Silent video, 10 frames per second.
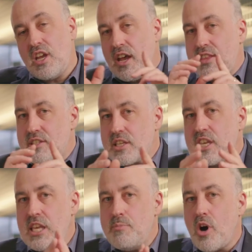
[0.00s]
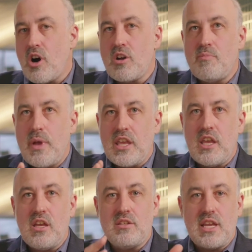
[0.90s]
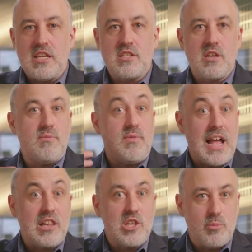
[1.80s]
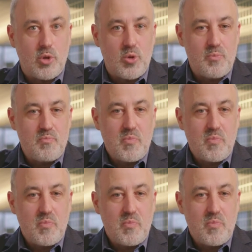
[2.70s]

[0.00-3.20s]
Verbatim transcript: And that's a key part of making data valuable